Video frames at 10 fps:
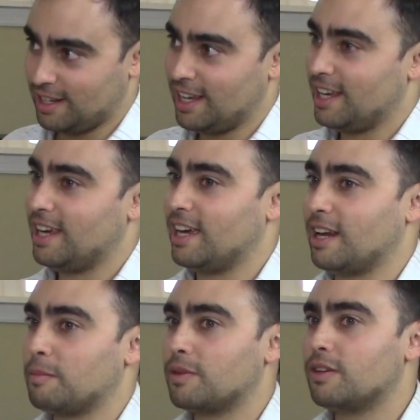And
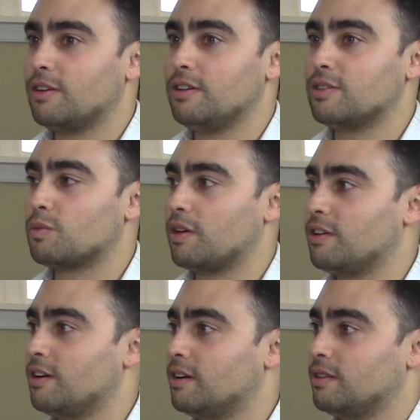I'm curious
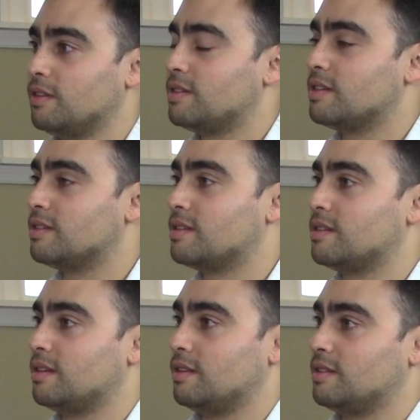whether
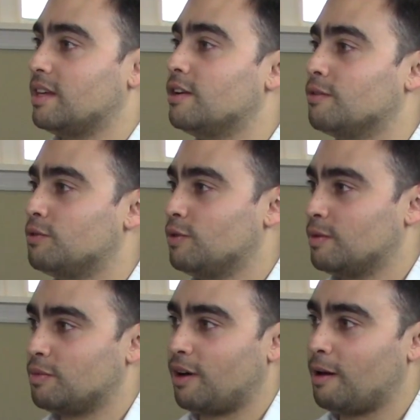this
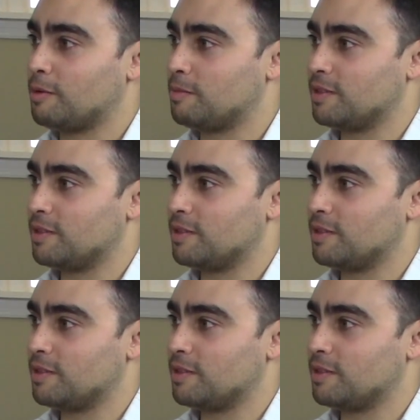interviewing problem,